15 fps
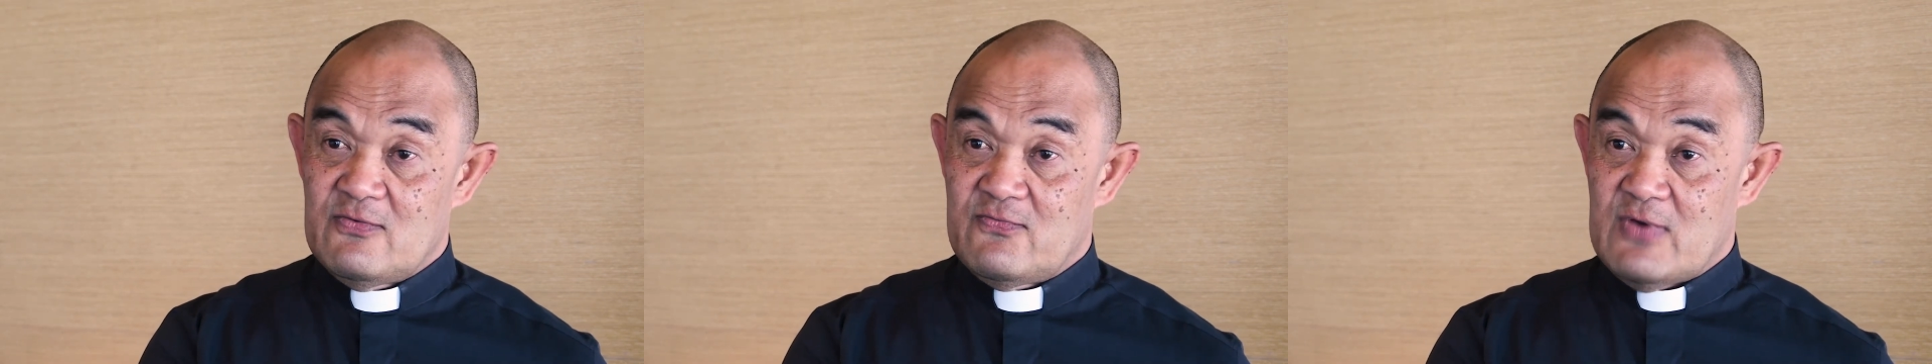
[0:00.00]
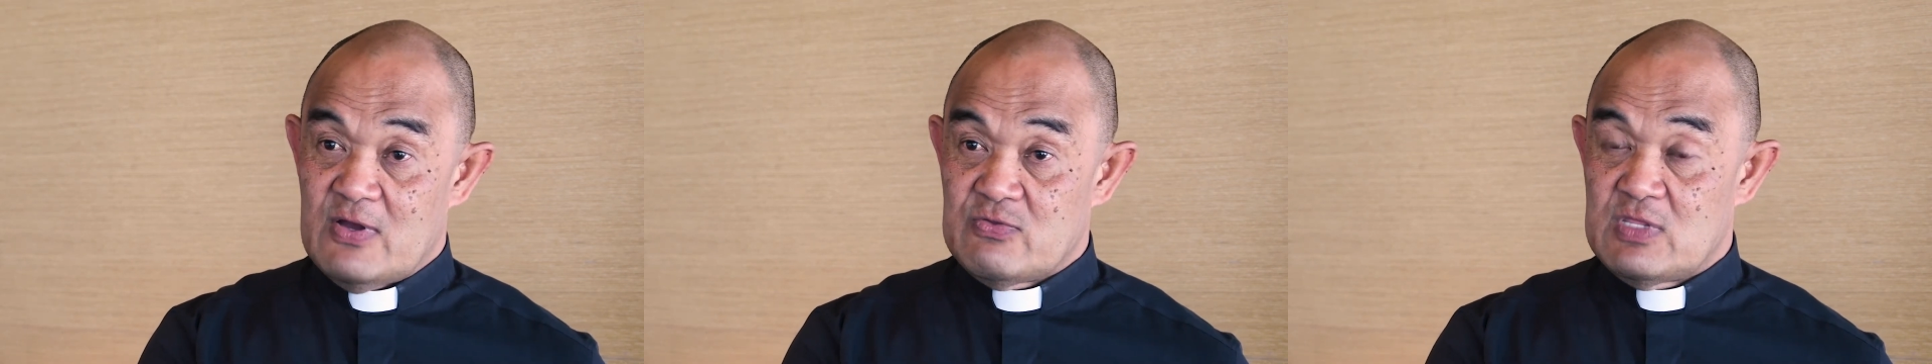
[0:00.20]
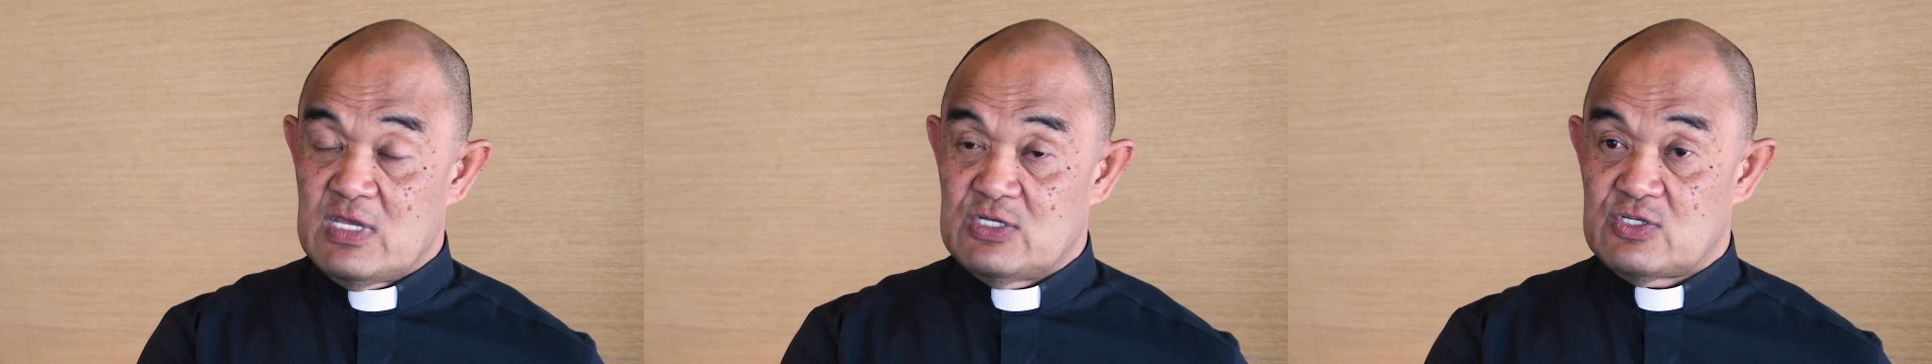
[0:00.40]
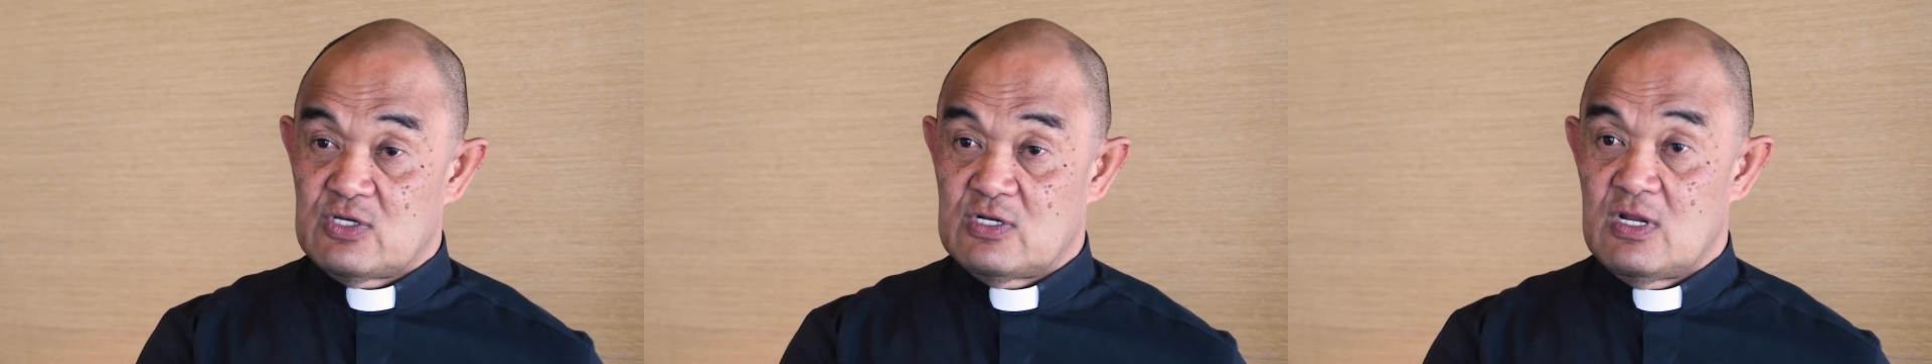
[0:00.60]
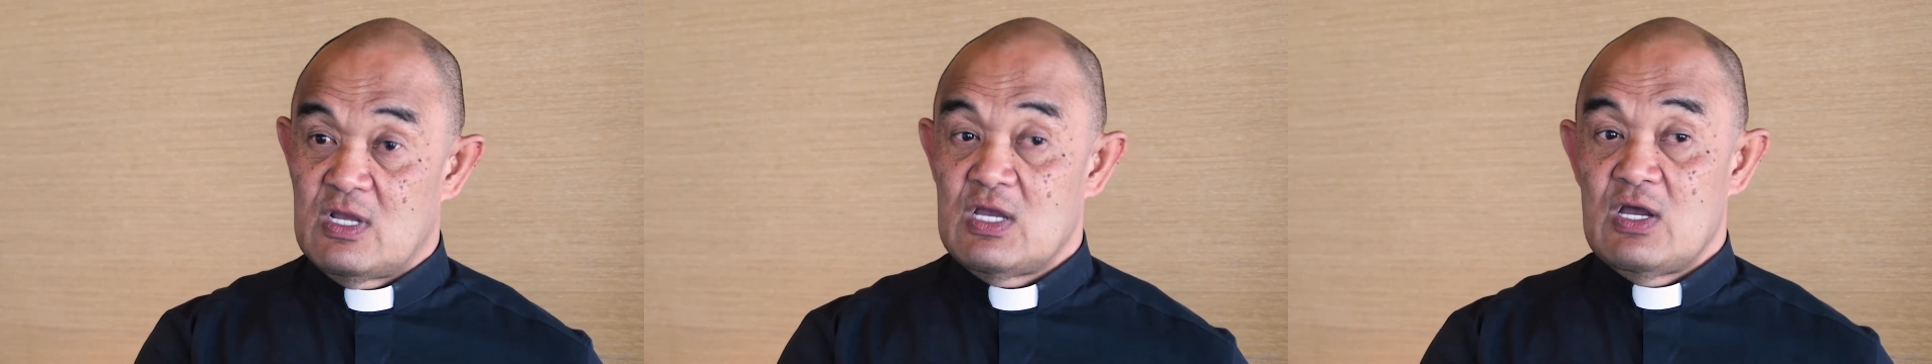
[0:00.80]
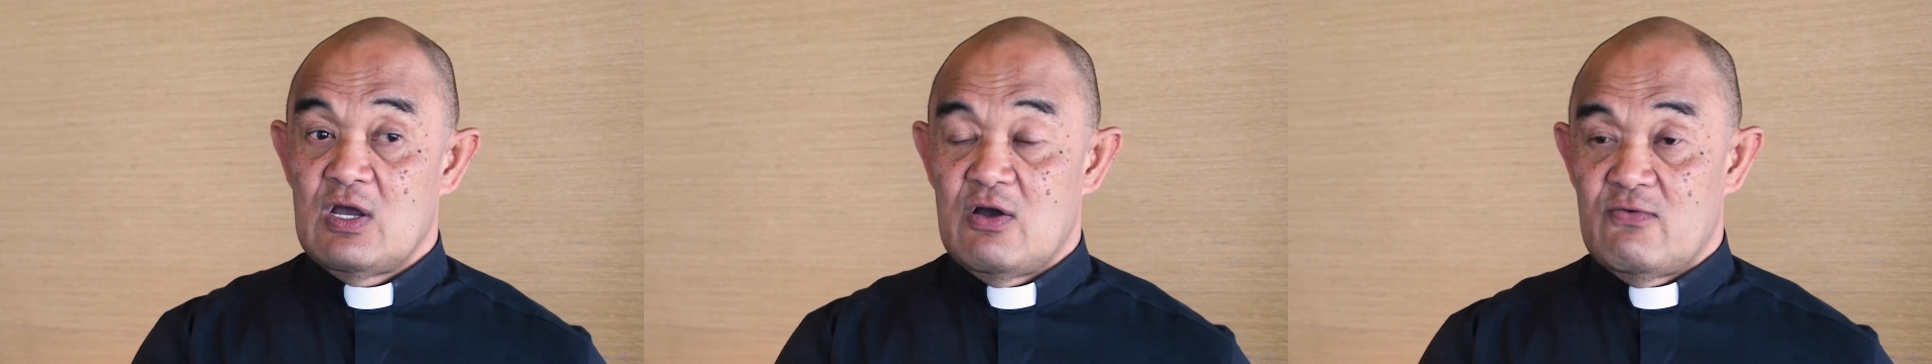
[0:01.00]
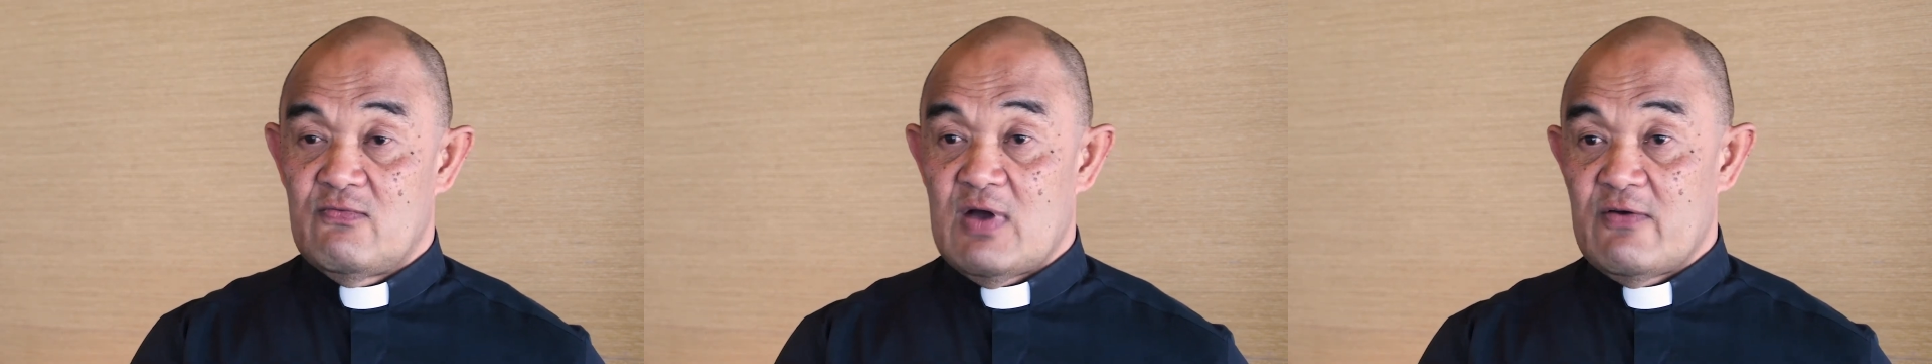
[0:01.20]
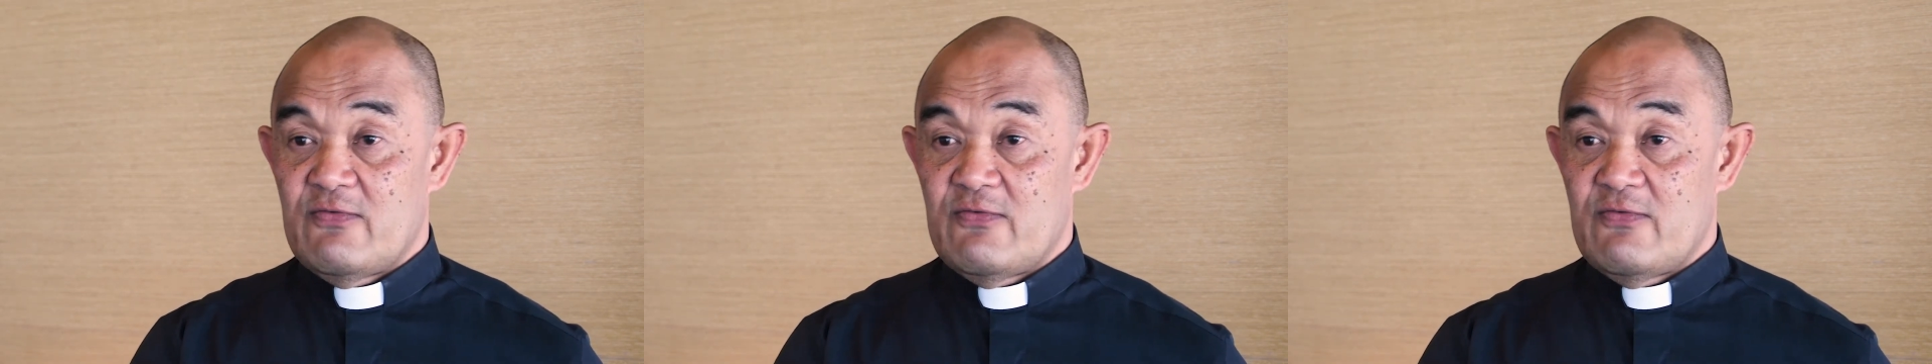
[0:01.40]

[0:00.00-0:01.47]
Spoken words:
foundation of our